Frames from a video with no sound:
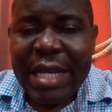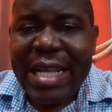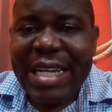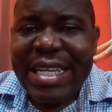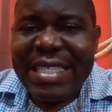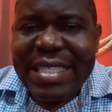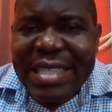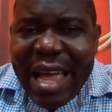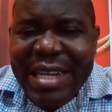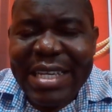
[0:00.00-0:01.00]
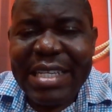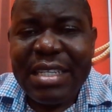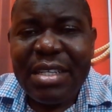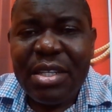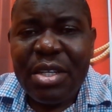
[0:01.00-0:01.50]
That
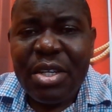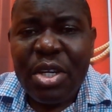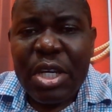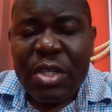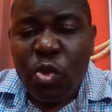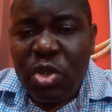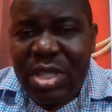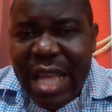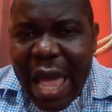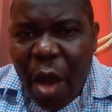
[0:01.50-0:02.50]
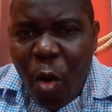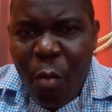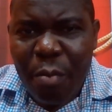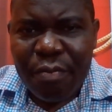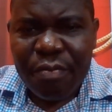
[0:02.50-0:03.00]
deciding to stay
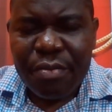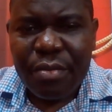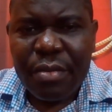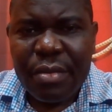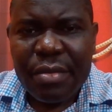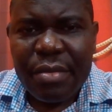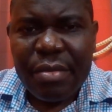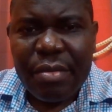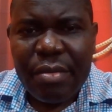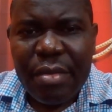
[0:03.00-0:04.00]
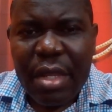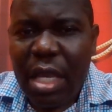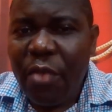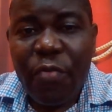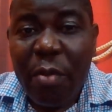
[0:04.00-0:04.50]
home
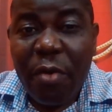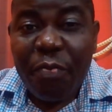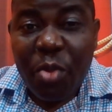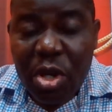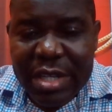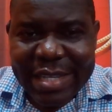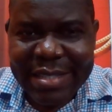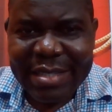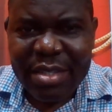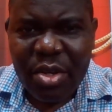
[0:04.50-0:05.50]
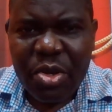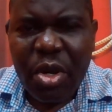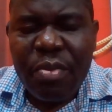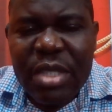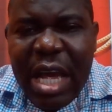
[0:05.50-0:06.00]
in form of protest,
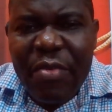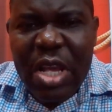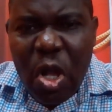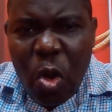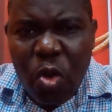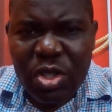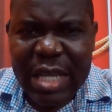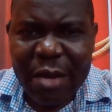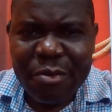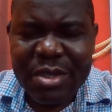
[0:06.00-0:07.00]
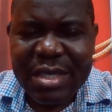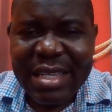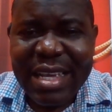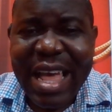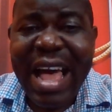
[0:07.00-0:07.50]
observing ghost towns
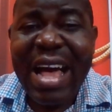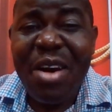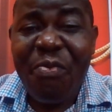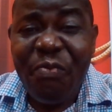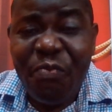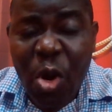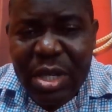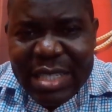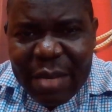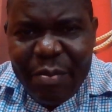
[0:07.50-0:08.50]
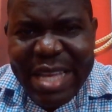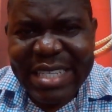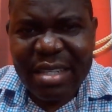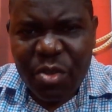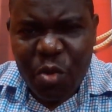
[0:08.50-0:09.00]
are a
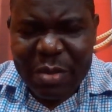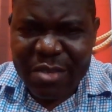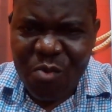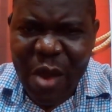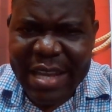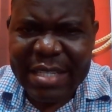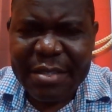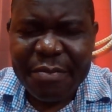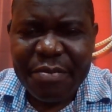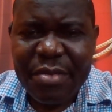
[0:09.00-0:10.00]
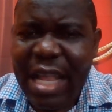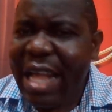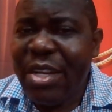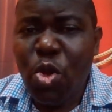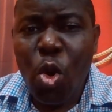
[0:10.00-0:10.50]
fundamental human right,
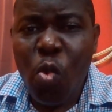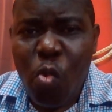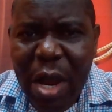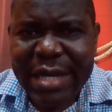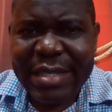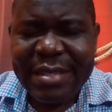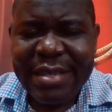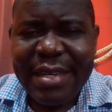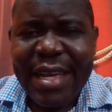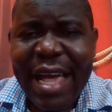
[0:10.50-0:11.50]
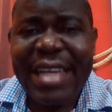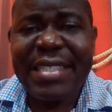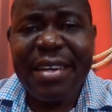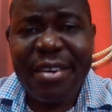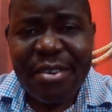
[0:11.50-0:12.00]
and no one has
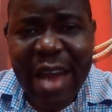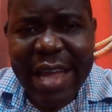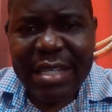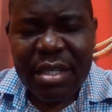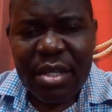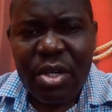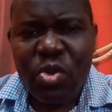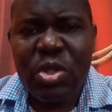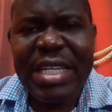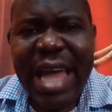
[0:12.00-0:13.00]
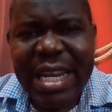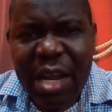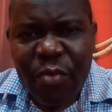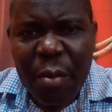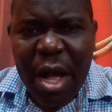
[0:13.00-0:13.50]
the right to deny
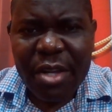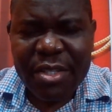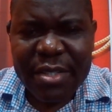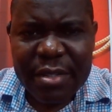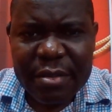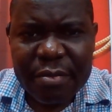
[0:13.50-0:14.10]
that from us.